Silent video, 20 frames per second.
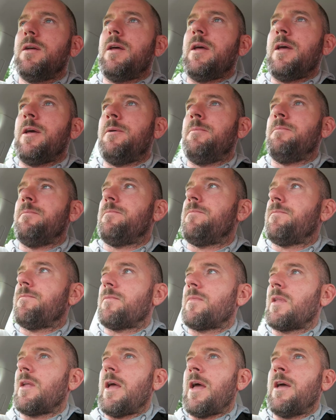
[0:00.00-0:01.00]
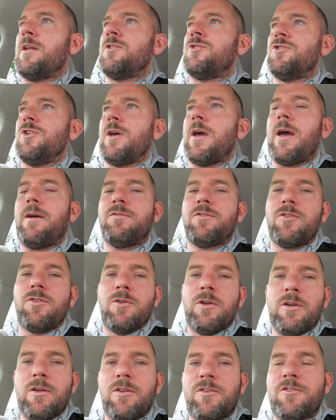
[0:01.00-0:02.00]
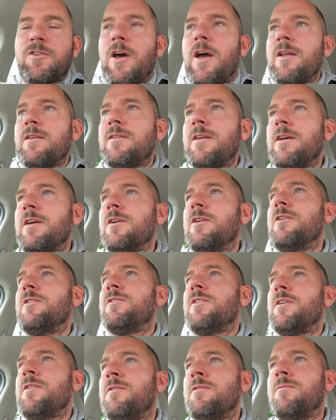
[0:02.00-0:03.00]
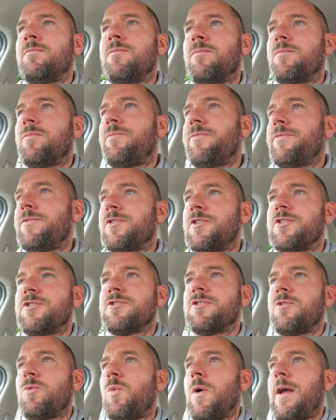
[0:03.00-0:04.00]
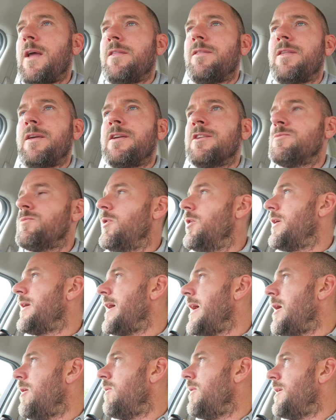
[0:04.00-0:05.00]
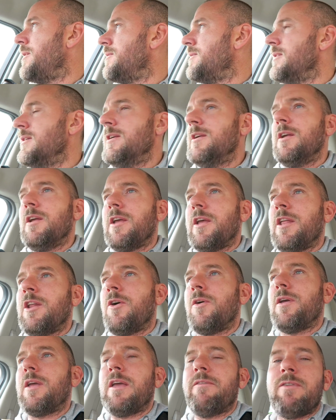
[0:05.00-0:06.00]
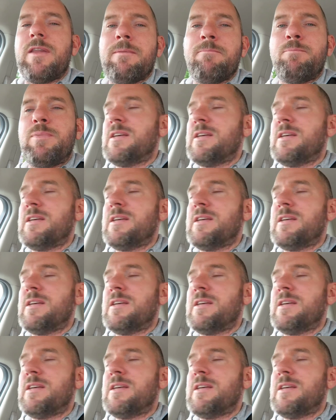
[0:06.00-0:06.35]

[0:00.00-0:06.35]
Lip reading: and you have to do little side deals and just the way things work out. And you know, even in